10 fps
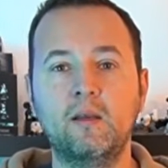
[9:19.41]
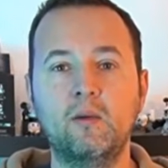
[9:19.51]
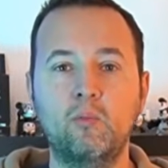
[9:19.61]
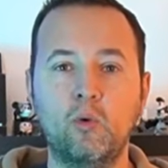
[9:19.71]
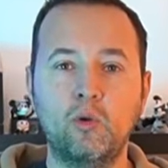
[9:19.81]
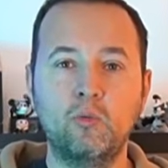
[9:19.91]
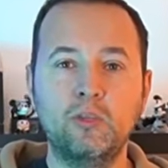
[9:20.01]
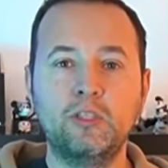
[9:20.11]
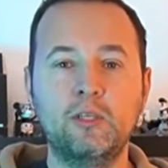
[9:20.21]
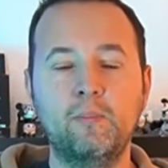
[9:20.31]
The roller would
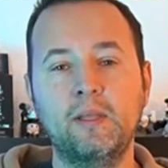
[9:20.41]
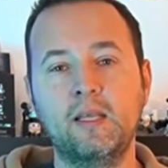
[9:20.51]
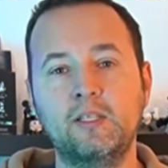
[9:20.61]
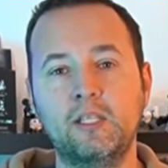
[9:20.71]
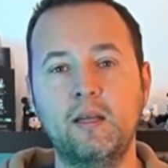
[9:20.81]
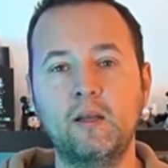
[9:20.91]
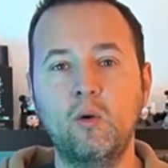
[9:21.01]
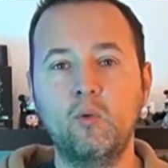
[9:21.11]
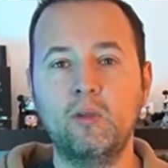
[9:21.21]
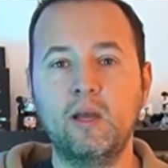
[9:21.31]
still be touching it the
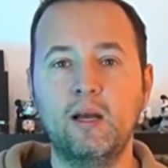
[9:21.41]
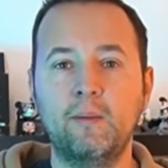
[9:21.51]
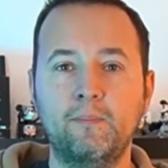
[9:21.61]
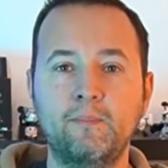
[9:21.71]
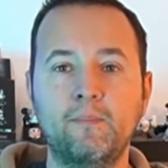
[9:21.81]
whole time.